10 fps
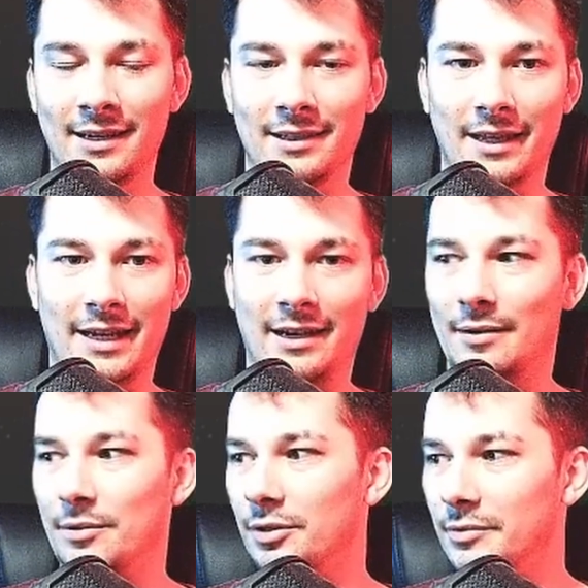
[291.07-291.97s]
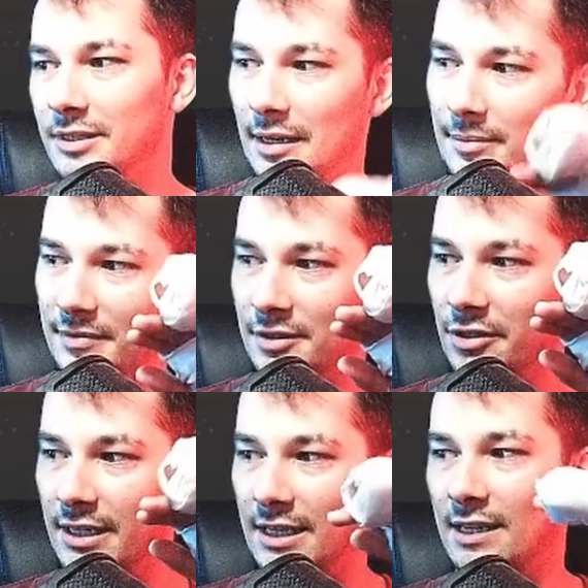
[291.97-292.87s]
Like, the only reason I'm even
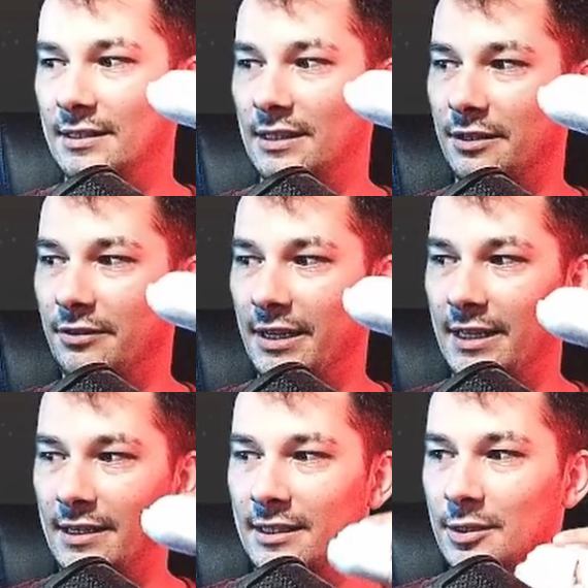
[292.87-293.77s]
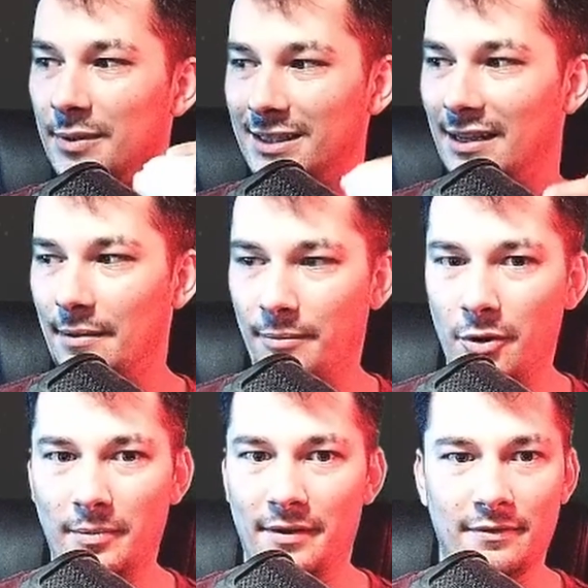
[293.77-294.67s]
trying to content create again is because I broke
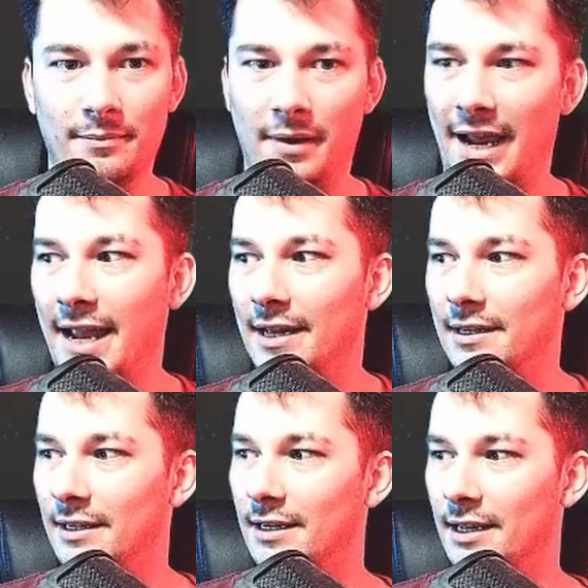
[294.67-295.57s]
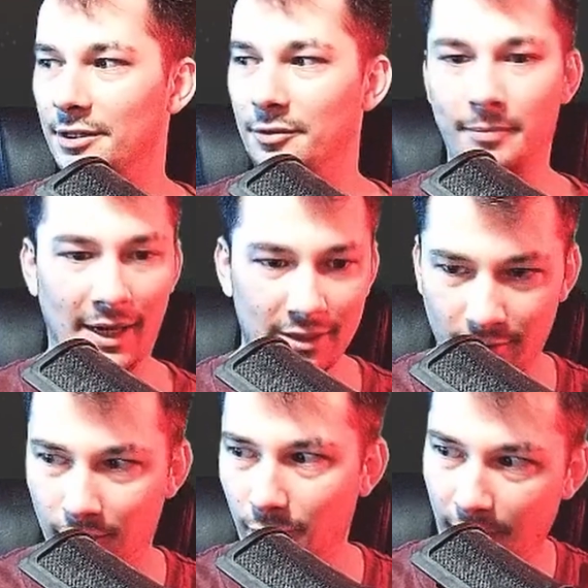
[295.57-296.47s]
my hand, and I do
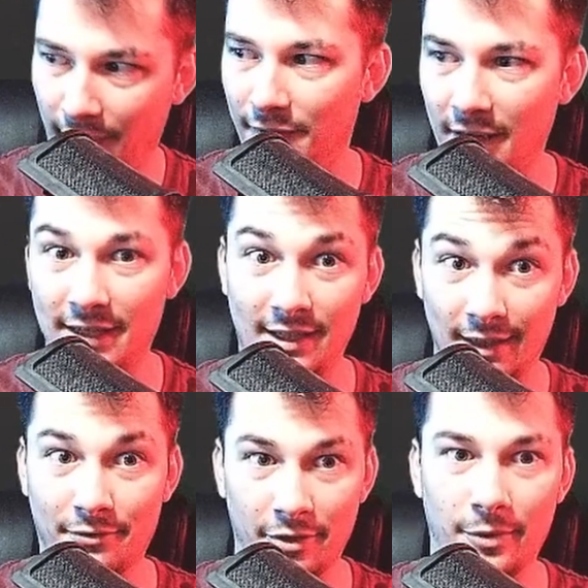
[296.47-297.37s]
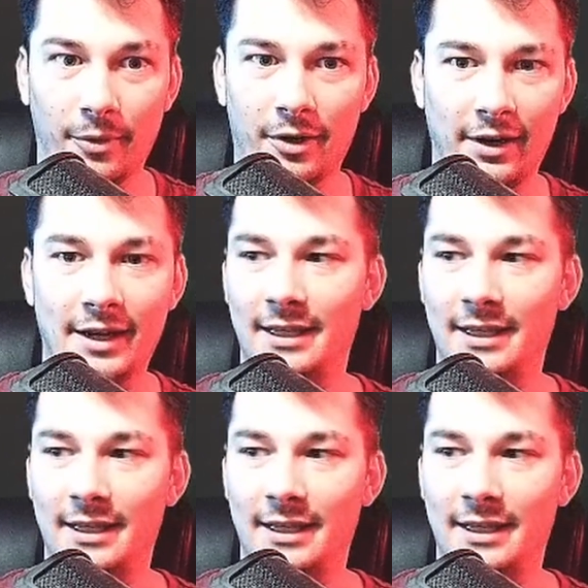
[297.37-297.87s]
bicycle, like, fucking delivery work, right?